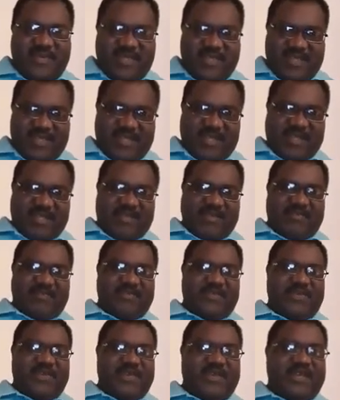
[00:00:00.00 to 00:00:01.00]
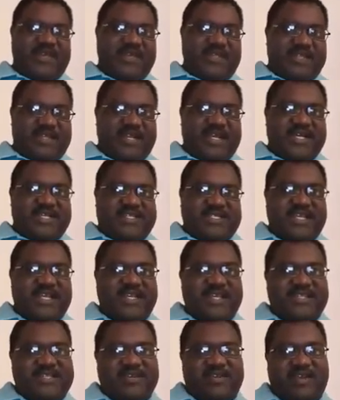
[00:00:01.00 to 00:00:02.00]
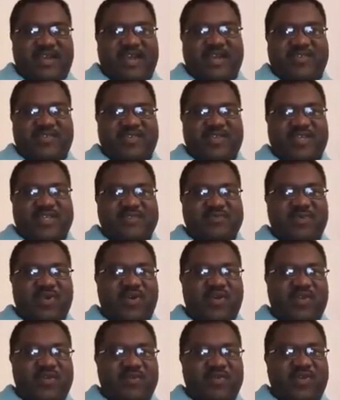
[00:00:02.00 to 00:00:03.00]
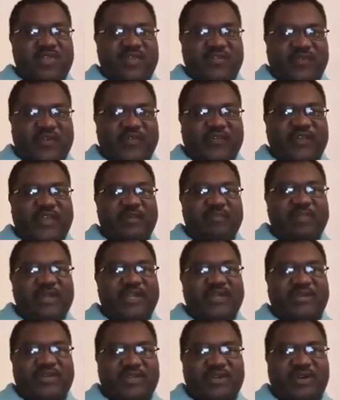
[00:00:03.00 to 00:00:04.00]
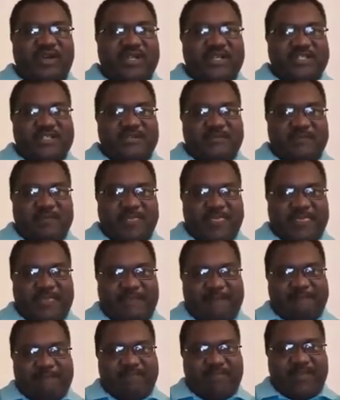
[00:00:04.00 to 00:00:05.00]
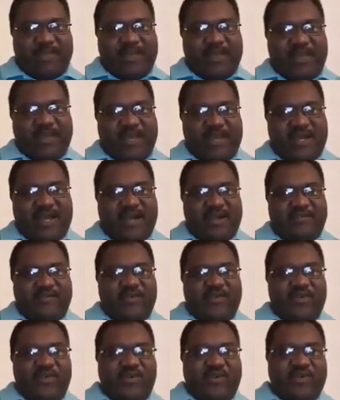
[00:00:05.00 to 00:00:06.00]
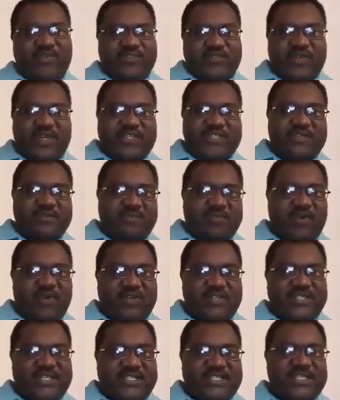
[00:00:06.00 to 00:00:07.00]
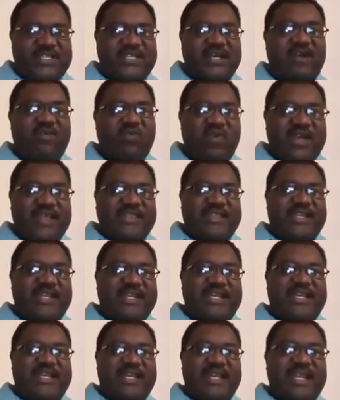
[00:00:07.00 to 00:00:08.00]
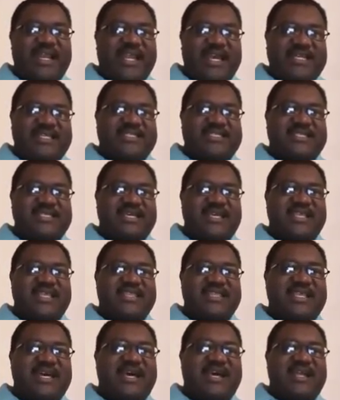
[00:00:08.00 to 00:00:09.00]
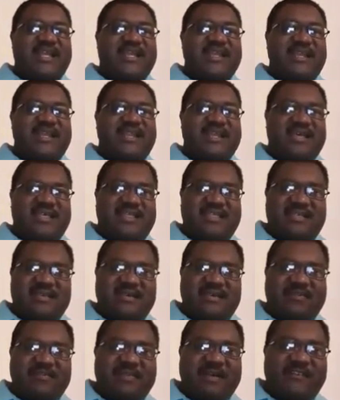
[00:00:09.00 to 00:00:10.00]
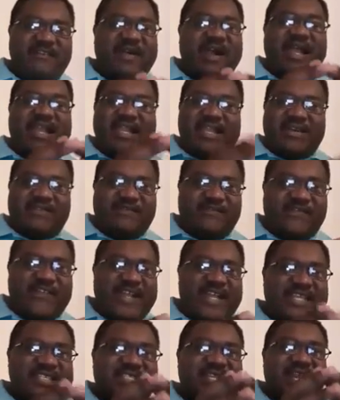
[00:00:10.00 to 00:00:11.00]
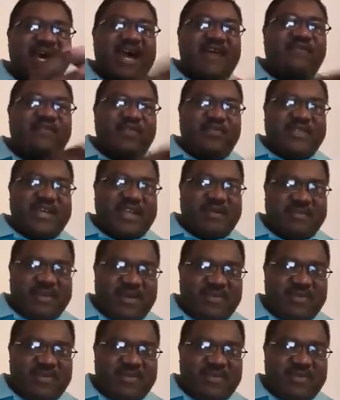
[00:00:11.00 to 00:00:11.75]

In the last 10 years, our country has borrowed more than $15 billion for construction projects that are worth less than half of that